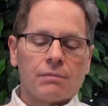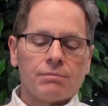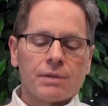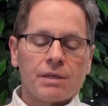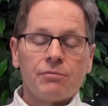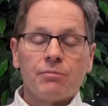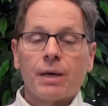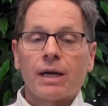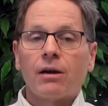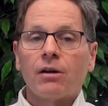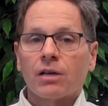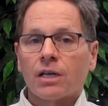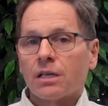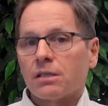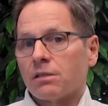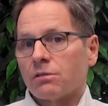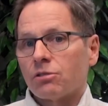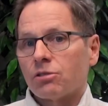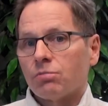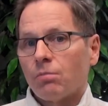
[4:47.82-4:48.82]
even better,
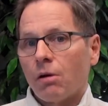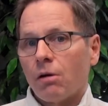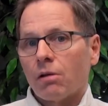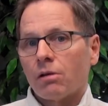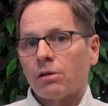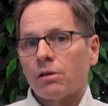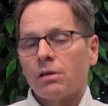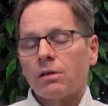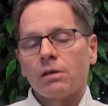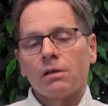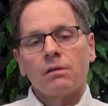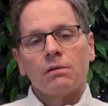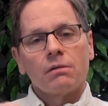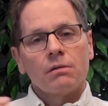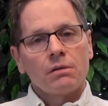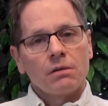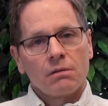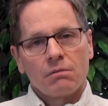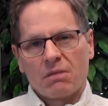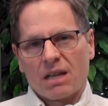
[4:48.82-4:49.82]
because it's smaller,
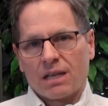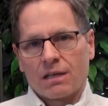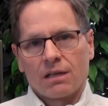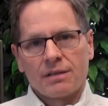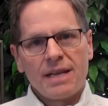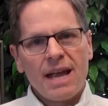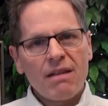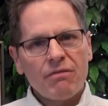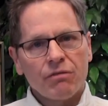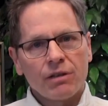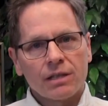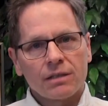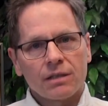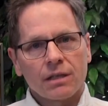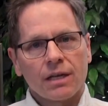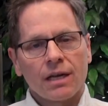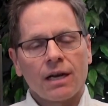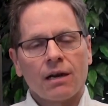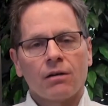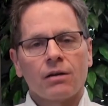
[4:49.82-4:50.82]
like a Netflix
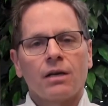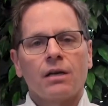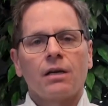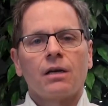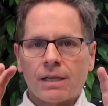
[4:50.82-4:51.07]
account.